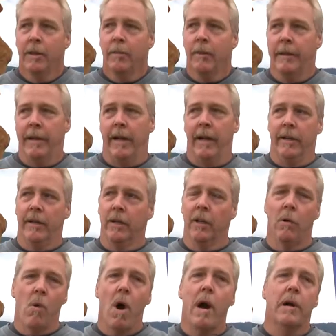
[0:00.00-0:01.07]
But then a
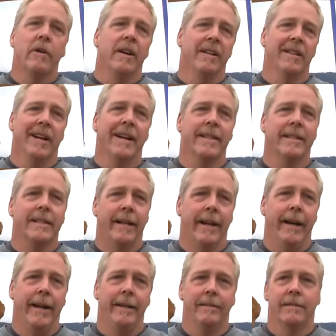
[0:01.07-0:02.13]
little walk around last
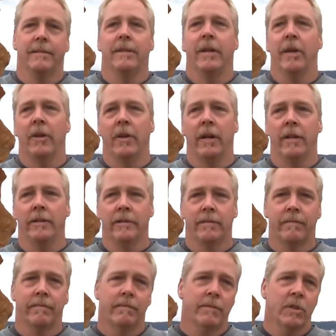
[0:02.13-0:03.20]
night, you know, I
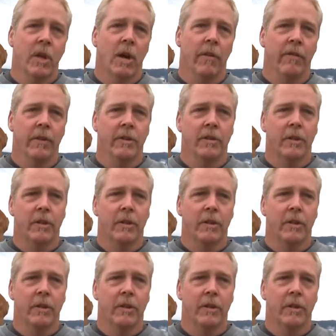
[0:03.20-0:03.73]
saw a few